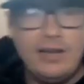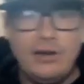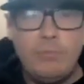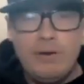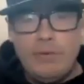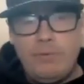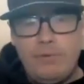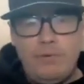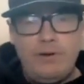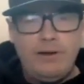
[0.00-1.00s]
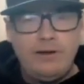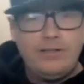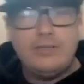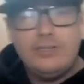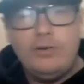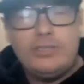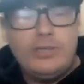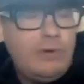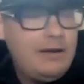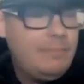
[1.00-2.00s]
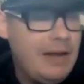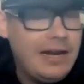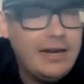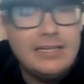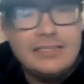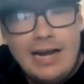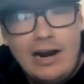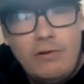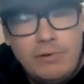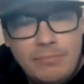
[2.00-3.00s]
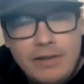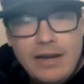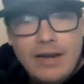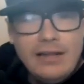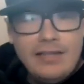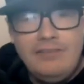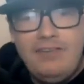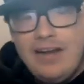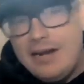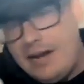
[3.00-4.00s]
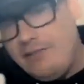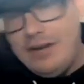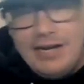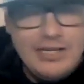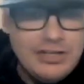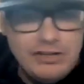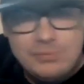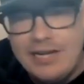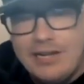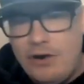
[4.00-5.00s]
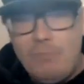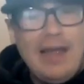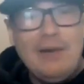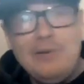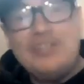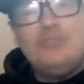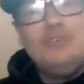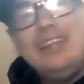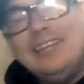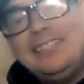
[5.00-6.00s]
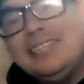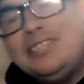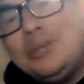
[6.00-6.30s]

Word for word: oh, tell me the question. So, so when making this album, did Vega yeah. like, "Yo, man, we should release this